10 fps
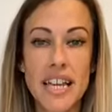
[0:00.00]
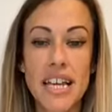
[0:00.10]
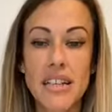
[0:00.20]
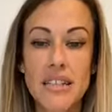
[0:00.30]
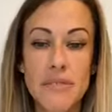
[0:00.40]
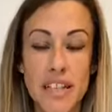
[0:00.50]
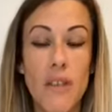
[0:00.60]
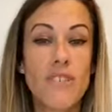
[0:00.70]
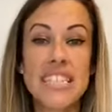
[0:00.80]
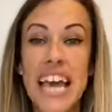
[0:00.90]
And
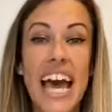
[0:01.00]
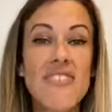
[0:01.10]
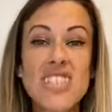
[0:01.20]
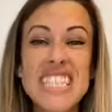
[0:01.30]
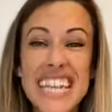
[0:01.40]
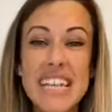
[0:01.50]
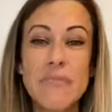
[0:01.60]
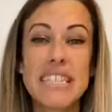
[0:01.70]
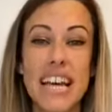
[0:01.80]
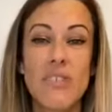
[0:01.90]
obviously I've seen it
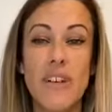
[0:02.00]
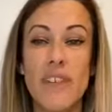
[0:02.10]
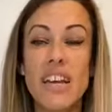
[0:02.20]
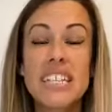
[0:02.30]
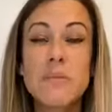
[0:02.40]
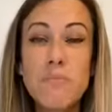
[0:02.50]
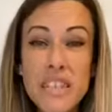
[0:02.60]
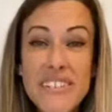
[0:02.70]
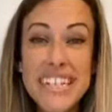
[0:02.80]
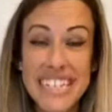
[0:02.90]
myself. I've
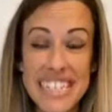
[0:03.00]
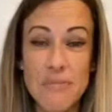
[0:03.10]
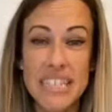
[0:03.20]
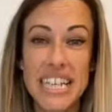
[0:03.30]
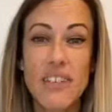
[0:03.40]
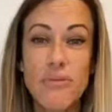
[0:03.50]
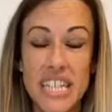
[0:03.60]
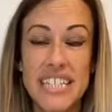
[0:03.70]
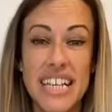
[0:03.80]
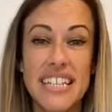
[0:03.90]
experienced it myself with
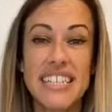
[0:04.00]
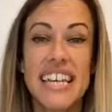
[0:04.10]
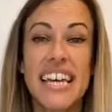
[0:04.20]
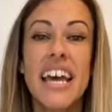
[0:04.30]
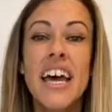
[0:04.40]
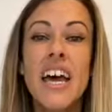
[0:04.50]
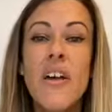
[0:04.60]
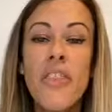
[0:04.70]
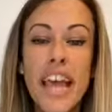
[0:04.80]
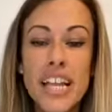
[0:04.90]
Incensi.
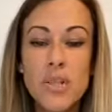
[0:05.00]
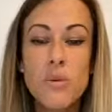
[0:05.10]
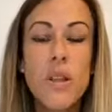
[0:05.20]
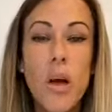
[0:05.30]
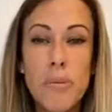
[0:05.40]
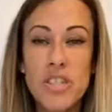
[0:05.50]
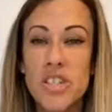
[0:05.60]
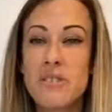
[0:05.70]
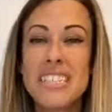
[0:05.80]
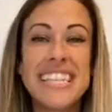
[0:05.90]
The actual
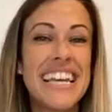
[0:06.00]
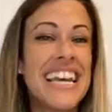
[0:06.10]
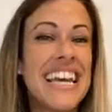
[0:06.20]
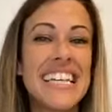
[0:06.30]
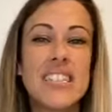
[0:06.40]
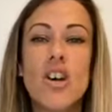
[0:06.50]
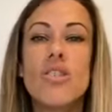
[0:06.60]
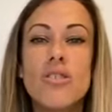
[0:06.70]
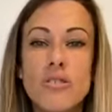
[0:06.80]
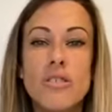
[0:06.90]
opportunity is
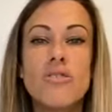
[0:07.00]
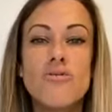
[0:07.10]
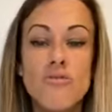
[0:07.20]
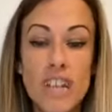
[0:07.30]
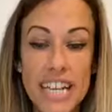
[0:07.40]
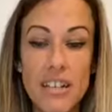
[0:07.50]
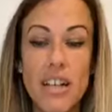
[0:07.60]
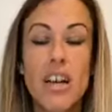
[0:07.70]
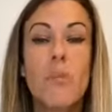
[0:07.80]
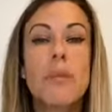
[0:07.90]

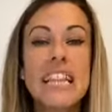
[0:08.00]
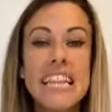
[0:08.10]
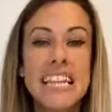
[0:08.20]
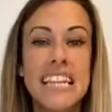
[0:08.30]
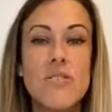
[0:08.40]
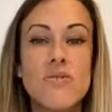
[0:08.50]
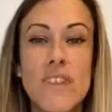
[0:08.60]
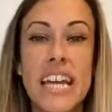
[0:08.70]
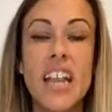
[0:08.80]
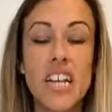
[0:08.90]
unreal, completely
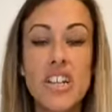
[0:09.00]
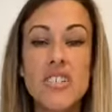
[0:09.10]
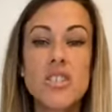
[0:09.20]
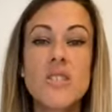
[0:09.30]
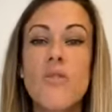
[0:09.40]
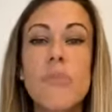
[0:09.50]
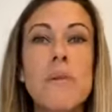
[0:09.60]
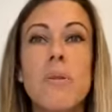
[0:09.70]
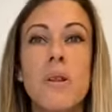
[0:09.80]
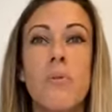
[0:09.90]
unreal. And not just for
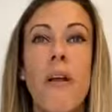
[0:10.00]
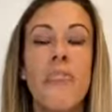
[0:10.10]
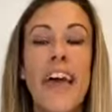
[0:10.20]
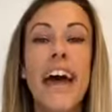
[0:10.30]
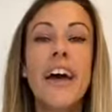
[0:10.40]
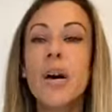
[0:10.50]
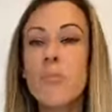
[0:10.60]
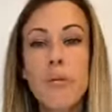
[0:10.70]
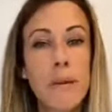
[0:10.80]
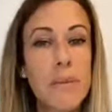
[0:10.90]
people who want that,
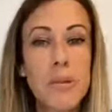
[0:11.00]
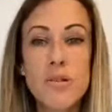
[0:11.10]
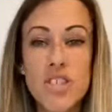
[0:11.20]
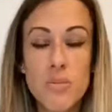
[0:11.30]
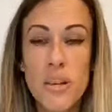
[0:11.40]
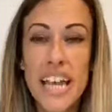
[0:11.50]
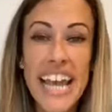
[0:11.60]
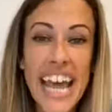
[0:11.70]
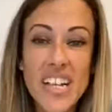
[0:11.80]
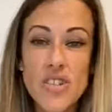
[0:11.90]
but people who just want
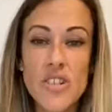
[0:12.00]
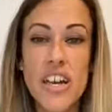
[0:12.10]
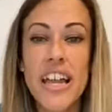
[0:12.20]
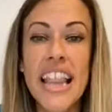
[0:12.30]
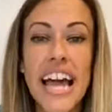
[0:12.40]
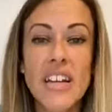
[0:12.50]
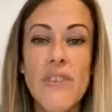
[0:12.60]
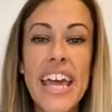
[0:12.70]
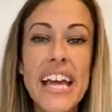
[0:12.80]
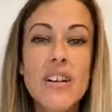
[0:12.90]
an extra line of
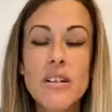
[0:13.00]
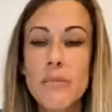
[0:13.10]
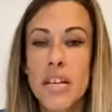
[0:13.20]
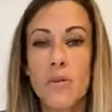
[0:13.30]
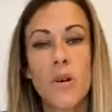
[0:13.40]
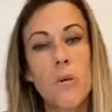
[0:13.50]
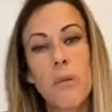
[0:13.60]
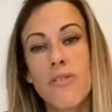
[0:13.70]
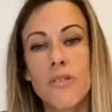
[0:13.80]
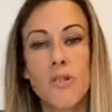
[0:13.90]
income, you know, a
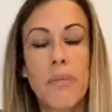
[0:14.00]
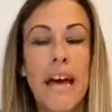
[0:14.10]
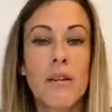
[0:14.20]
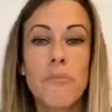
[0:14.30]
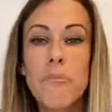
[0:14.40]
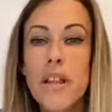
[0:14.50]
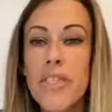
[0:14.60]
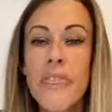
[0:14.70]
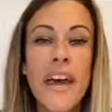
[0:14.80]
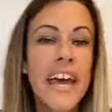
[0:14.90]
couple of hundred pounds a
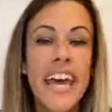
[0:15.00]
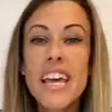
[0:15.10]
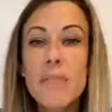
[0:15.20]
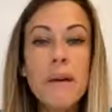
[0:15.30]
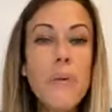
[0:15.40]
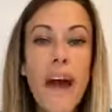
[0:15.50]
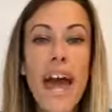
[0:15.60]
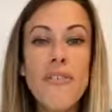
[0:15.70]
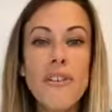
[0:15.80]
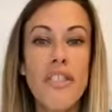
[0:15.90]
month. It can be
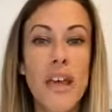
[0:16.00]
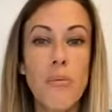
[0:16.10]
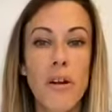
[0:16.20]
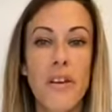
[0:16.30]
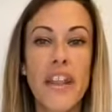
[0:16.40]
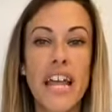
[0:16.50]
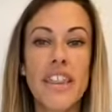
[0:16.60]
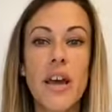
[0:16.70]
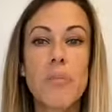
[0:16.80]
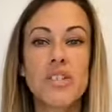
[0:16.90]
whatever they want. Like,
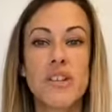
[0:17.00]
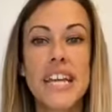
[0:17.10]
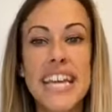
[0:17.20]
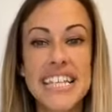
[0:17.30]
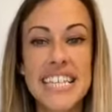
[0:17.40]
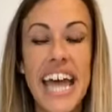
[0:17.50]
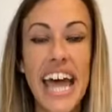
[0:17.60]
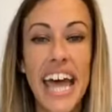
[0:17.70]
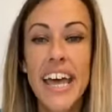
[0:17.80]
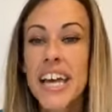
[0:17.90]
the opportunity is
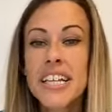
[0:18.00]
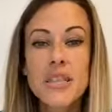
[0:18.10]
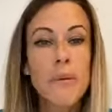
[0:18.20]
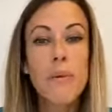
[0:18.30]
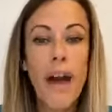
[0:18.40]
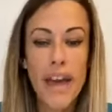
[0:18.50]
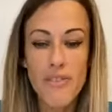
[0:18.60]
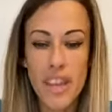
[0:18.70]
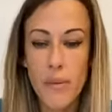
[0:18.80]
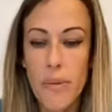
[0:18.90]
there to be
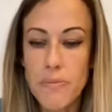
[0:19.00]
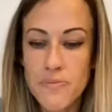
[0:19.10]
whatever they want.